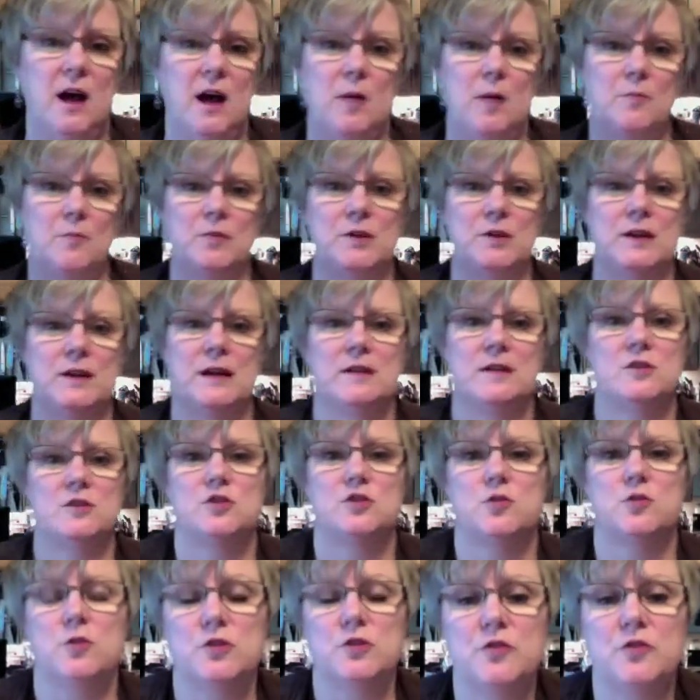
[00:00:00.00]
put it on the
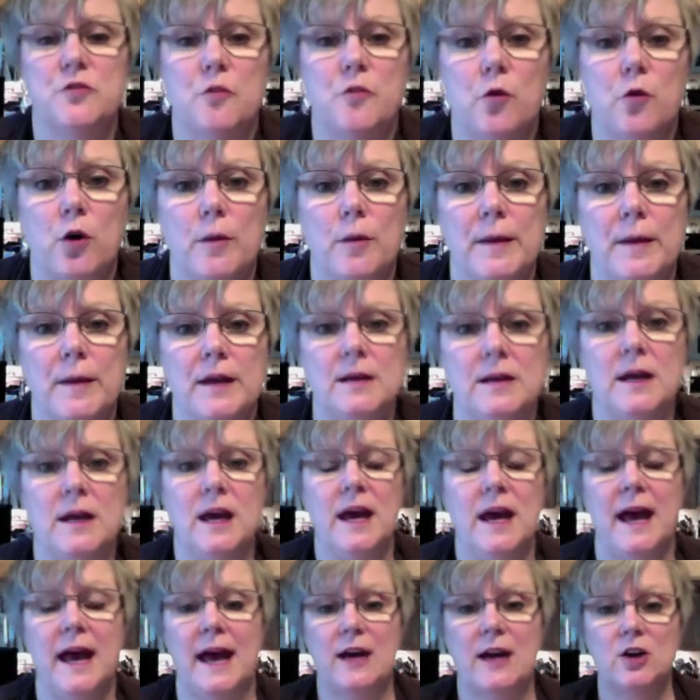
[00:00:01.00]
George Foreman,
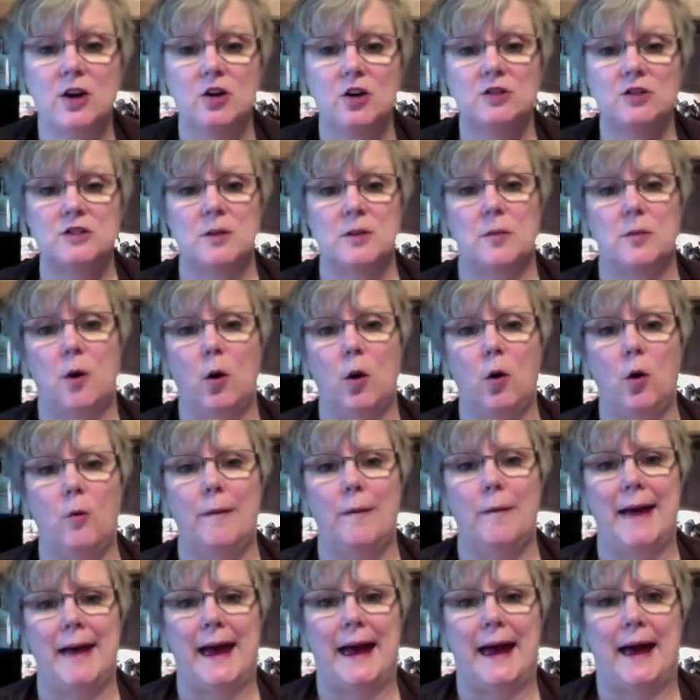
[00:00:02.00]
and cooked up a whole
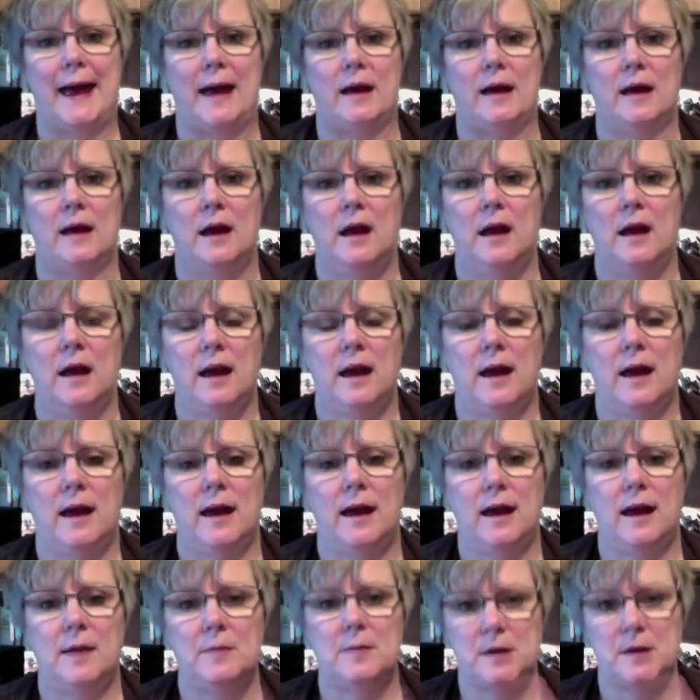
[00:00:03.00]
bag
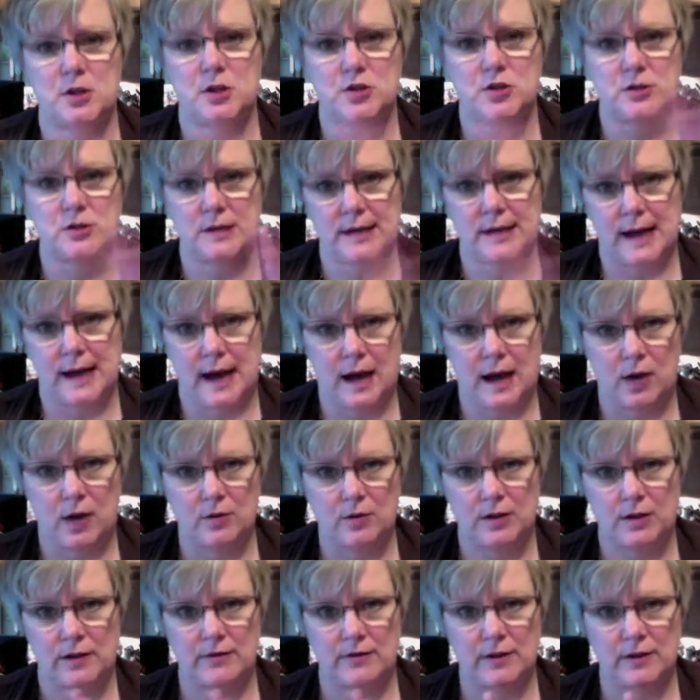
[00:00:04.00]
and measured it out and
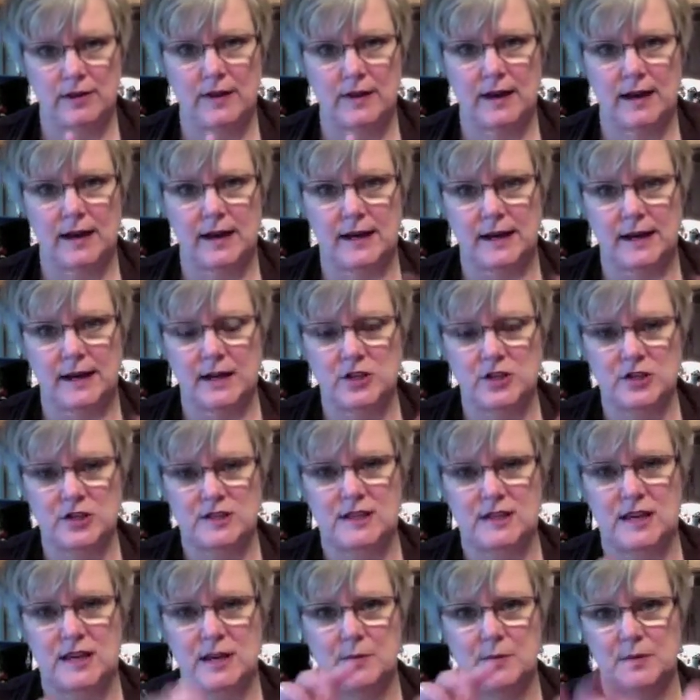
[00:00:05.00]
everything. And I just
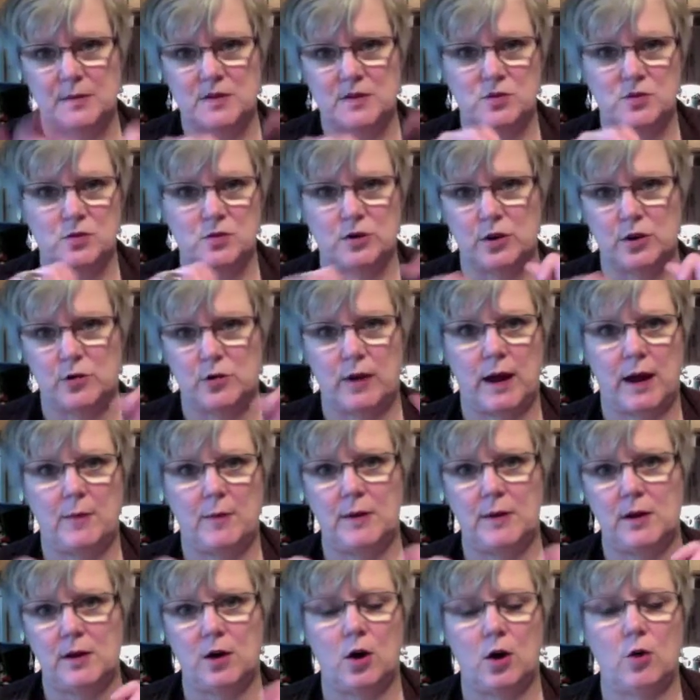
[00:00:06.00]
keep it sort of grab
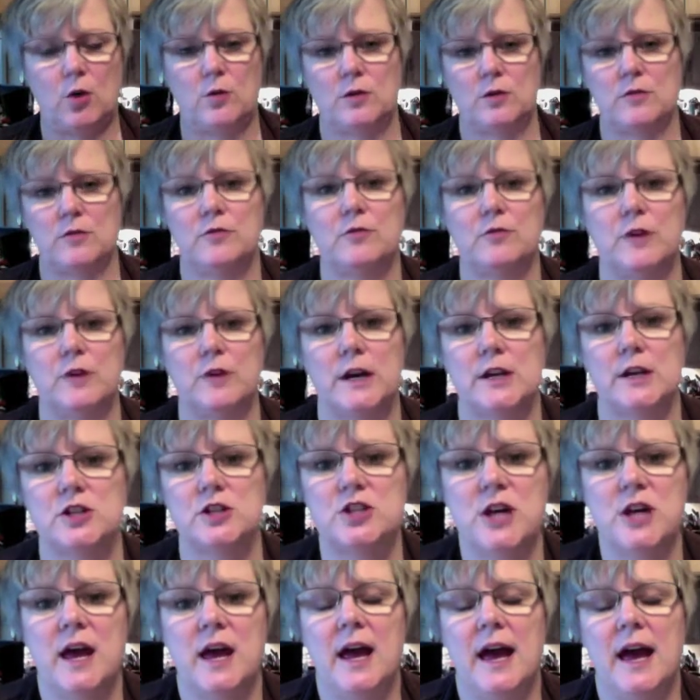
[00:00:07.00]
and go in the fridge.
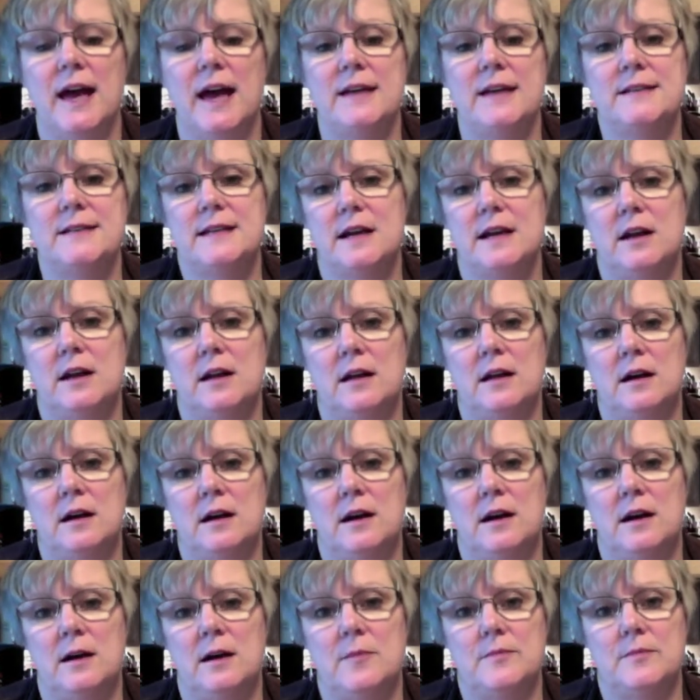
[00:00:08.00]
And Dale
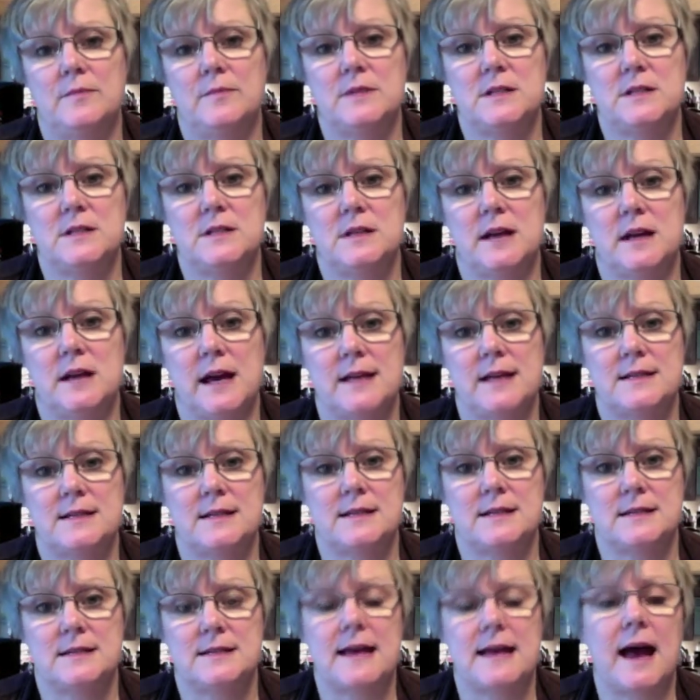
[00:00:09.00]
um, has a
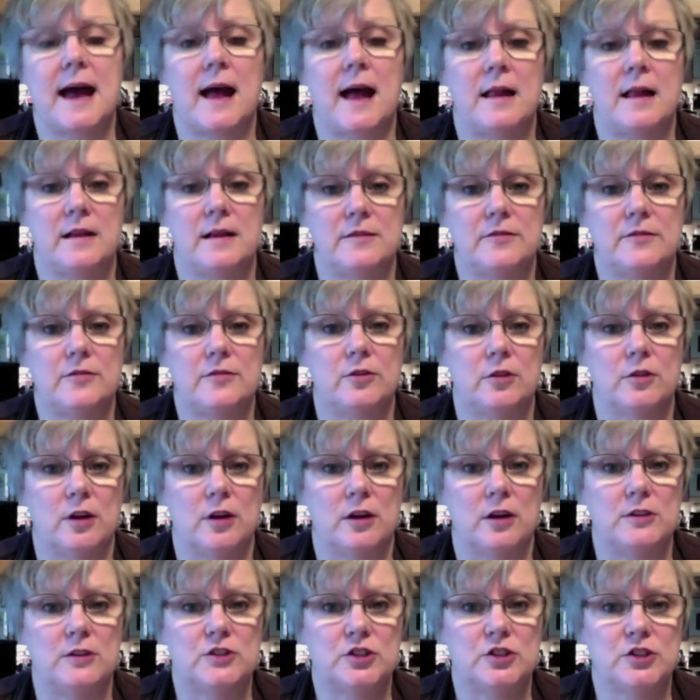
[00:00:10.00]
salad for
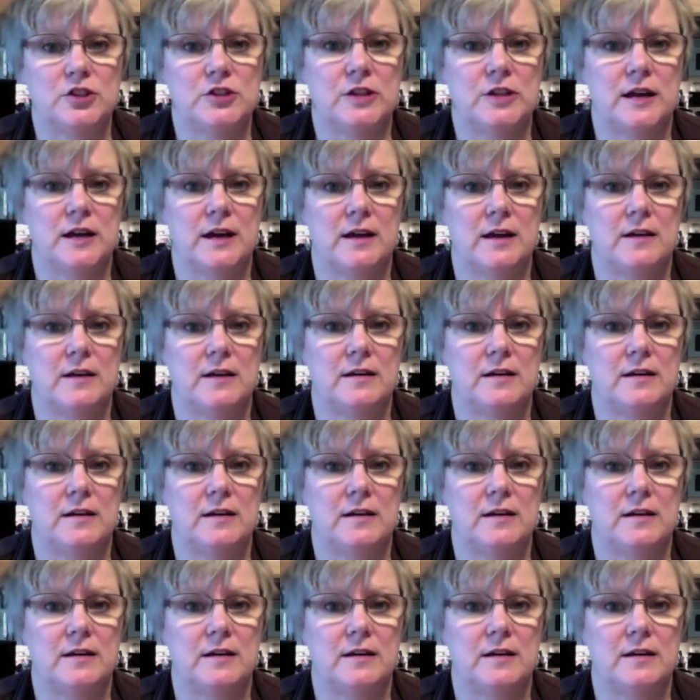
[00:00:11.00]
lunch and